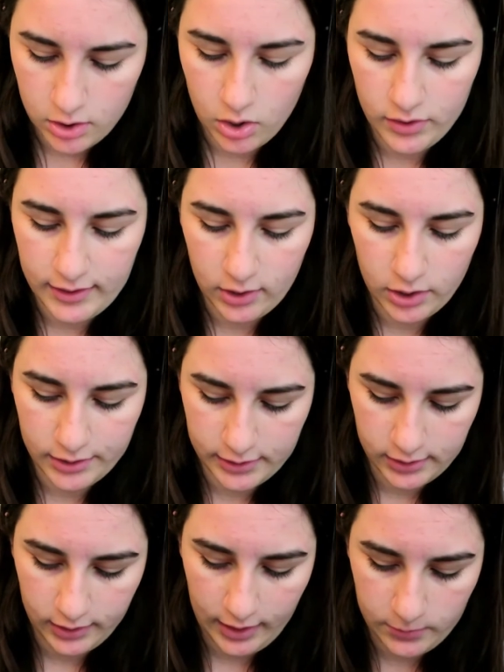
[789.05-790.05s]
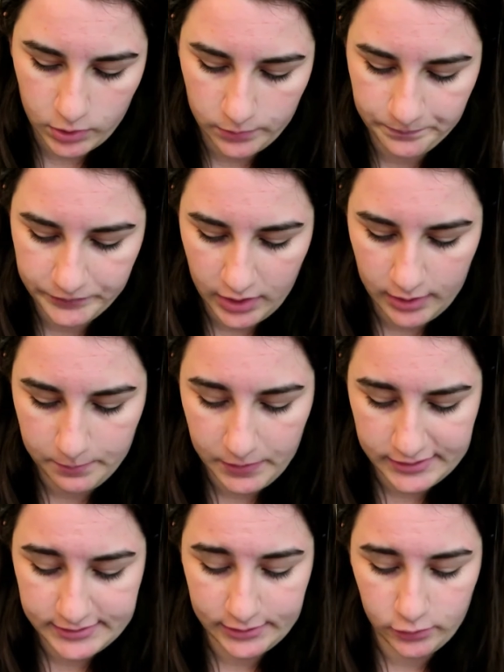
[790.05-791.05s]
oh thank god it came up, a
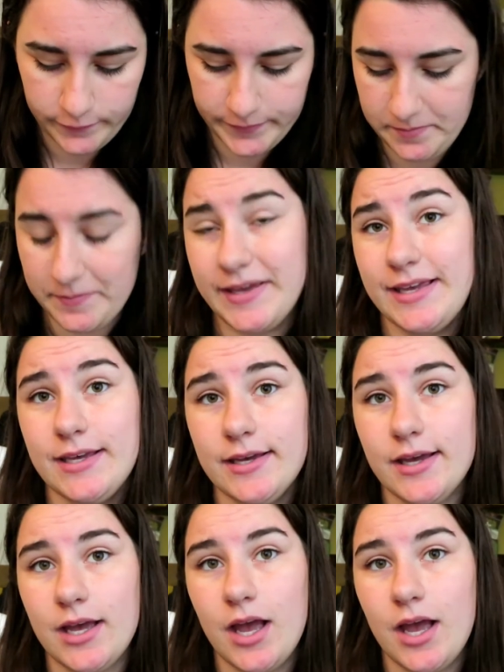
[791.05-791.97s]
big deal for me.